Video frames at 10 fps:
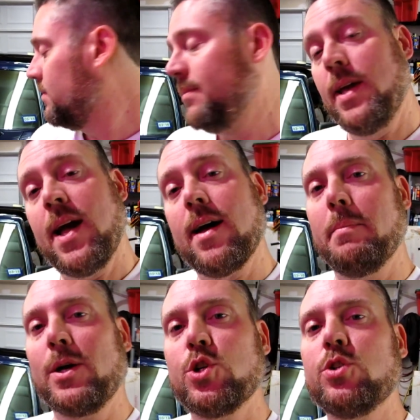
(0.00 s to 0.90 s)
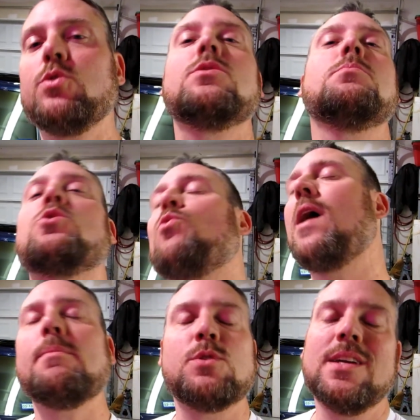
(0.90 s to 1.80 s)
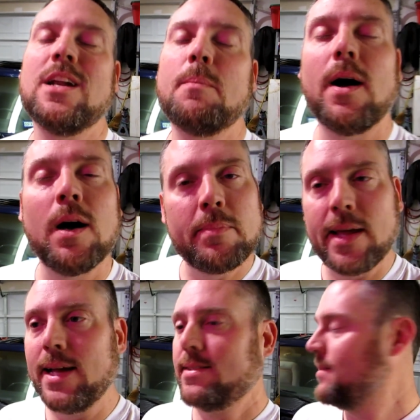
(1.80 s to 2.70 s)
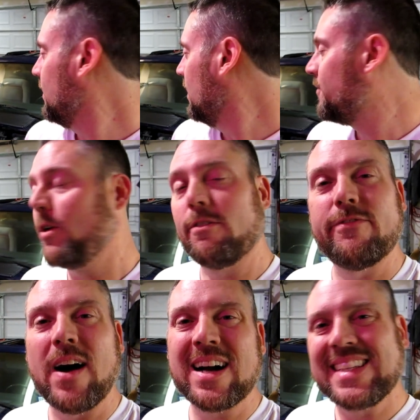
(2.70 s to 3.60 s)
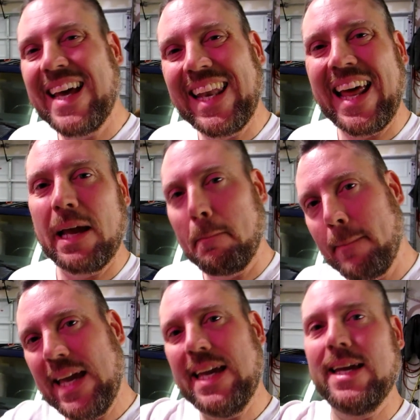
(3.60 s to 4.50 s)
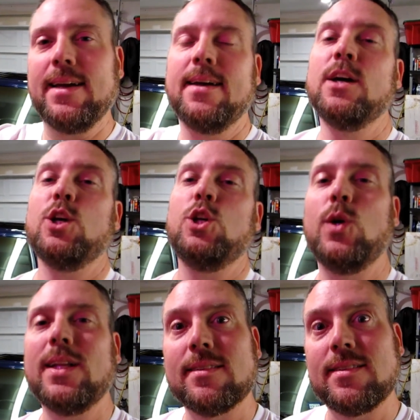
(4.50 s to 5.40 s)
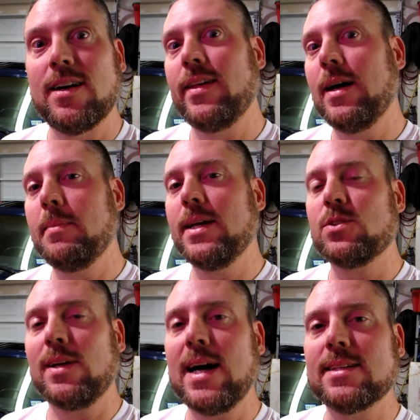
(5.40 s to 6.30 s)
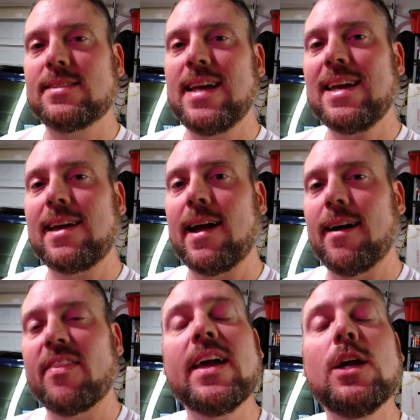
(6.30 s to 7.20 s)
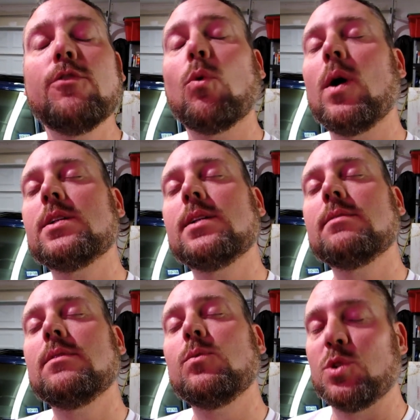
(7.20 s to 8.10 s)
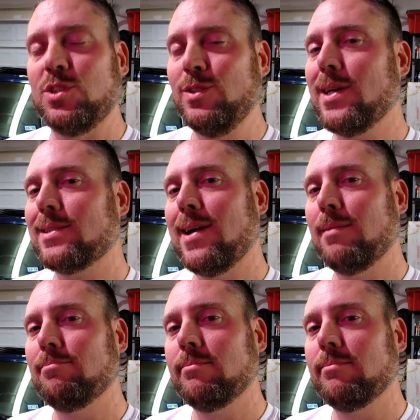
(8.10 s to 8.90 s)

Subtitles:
yeah, make sure to subscribe so you can get all my updates. If you're a foxhead like me, you get to see all the updates. So guys, take care. Thank you for watching. We'll see you next time.